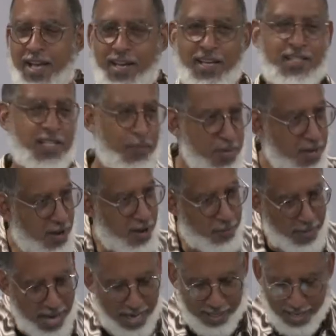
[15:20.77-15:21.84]
And some of y'all
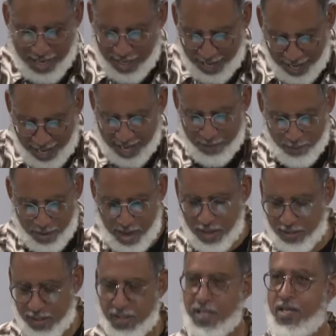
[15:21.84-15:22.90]
might not have had
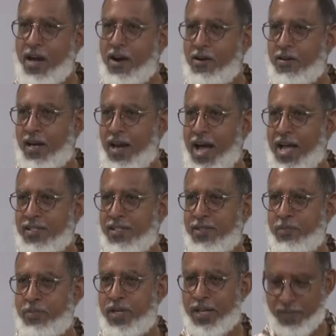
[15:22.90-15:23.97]
monsters in y'all closets,
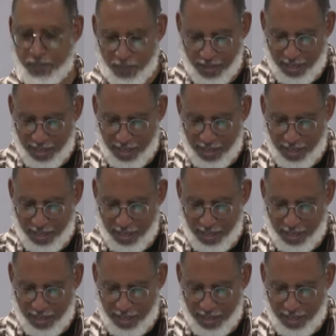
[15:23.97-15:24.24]
but